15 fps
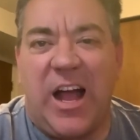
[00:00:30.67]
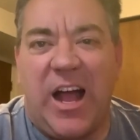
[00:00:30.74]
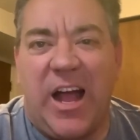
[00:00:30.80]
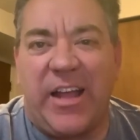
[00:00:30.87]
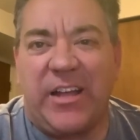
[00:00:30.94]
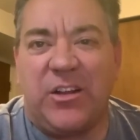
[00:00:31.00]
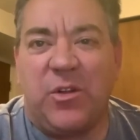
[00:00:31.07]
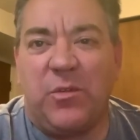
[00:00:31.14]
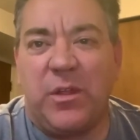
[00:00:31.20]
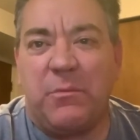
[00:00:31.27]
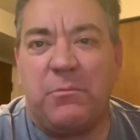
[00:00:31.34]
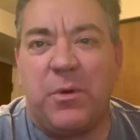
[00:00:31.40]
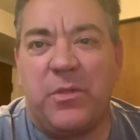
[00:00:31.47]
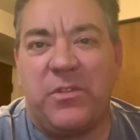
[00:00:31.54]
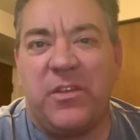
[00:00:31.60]
I can only
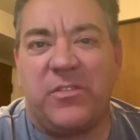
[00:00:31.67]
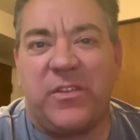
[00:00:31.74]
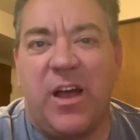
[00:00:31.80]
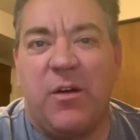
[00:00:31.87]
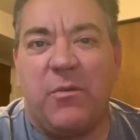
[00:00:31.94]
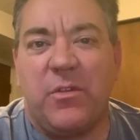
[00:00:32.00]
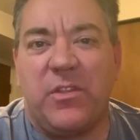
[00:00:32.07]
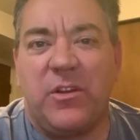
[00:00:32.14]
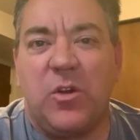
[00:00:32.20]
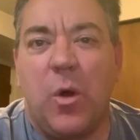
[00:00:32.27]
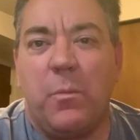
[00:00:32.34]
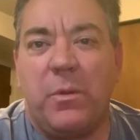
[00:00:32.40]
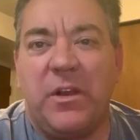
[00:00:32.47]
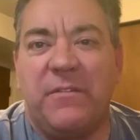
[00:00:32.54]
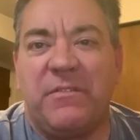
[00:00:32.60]
put this out with an
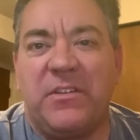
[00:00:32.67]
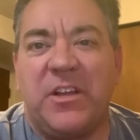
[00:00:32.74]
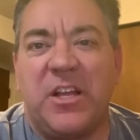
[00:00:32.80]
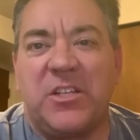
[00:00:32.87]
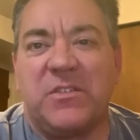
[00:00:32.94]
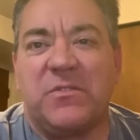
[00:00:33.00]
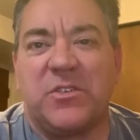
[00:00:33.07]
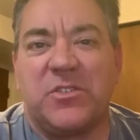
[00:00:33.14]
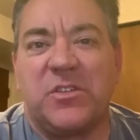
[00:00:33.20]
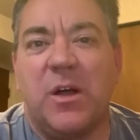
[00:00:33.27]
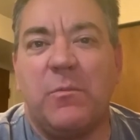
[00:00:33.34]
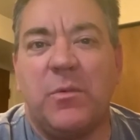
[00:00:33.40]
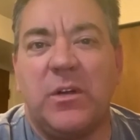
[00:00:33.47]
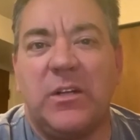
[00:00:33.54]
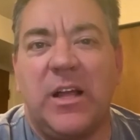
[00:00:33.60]
open invitation for
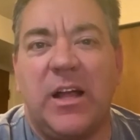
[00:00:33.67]
someone